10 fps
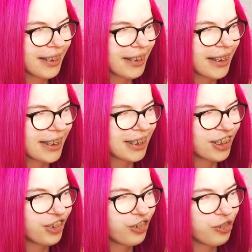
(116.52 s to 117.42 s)
That
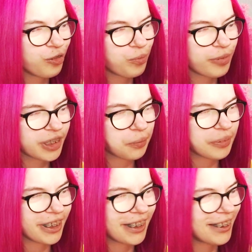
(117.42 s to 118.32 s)
cube
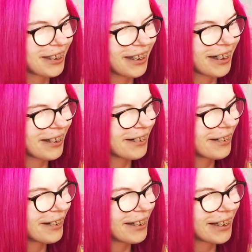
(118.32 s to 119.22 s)
spinning in the
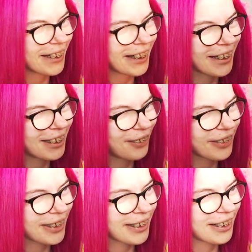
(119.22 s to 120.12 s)
air. Like, I love
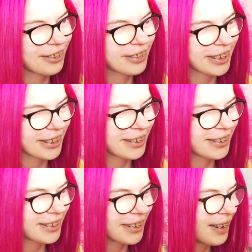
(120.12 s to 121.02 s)
that kind of
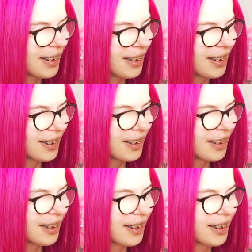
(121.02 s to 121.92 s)
shit.
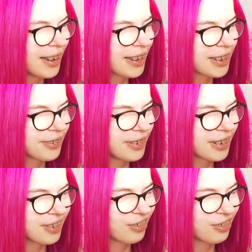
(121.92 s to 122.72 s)
And it's really